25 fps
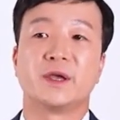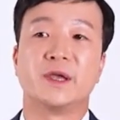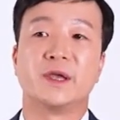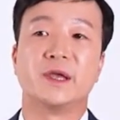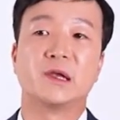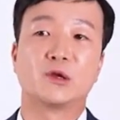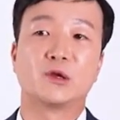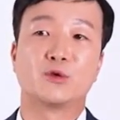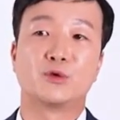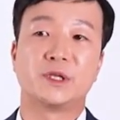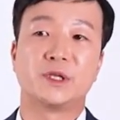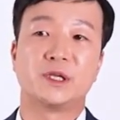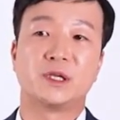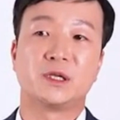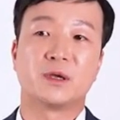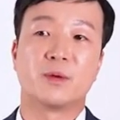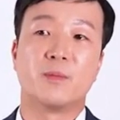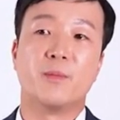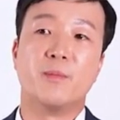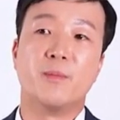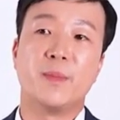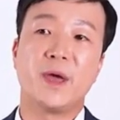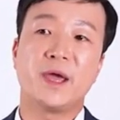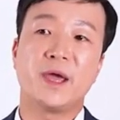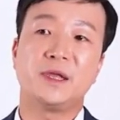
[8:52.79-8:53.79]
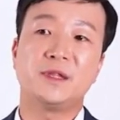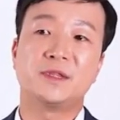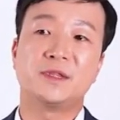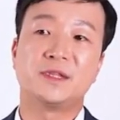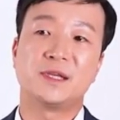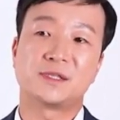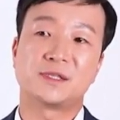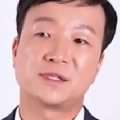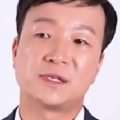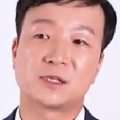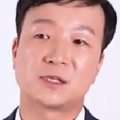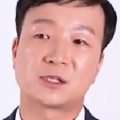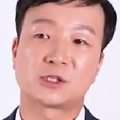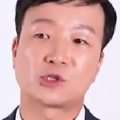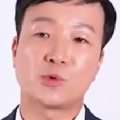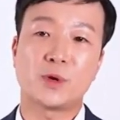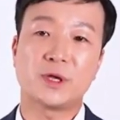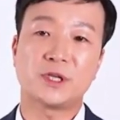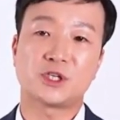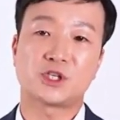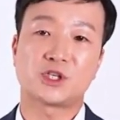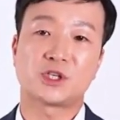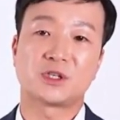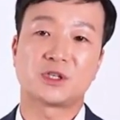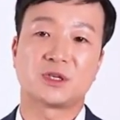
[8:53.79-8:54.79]
including main DC
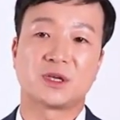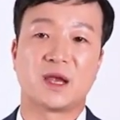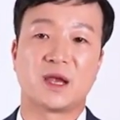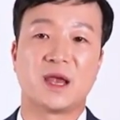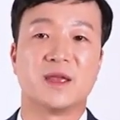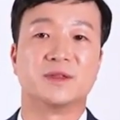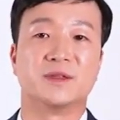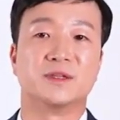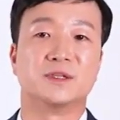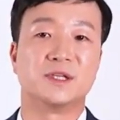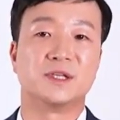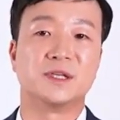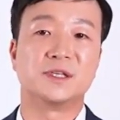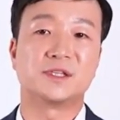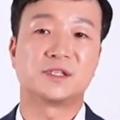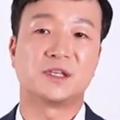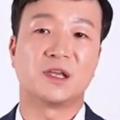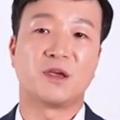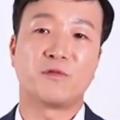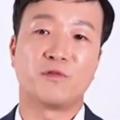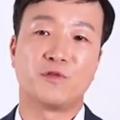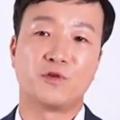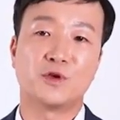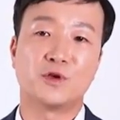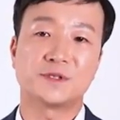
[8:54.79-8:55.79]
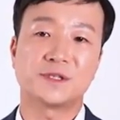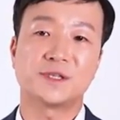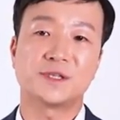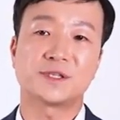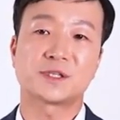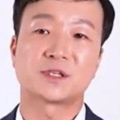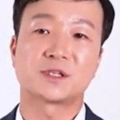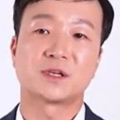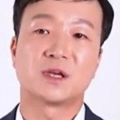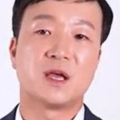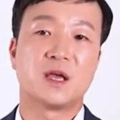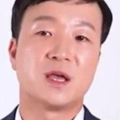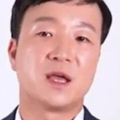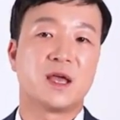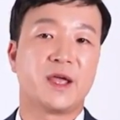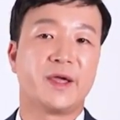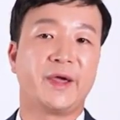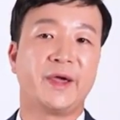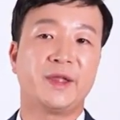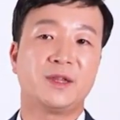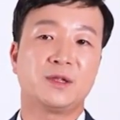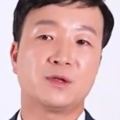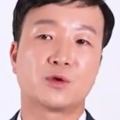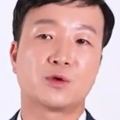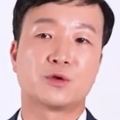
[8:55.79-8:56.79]
switch and DC fuses
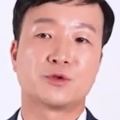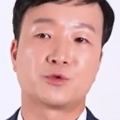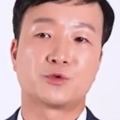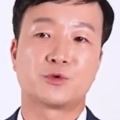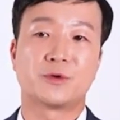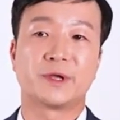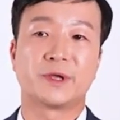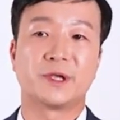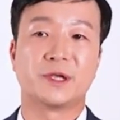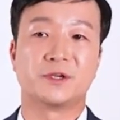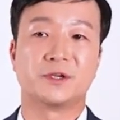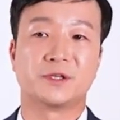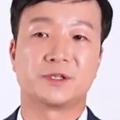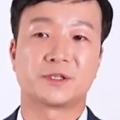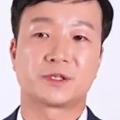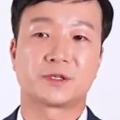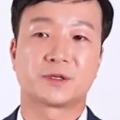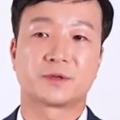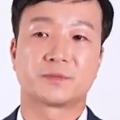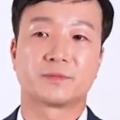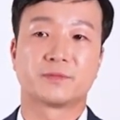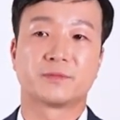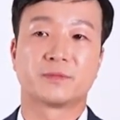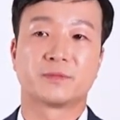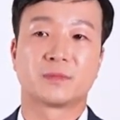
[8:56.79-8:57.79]
and control gears.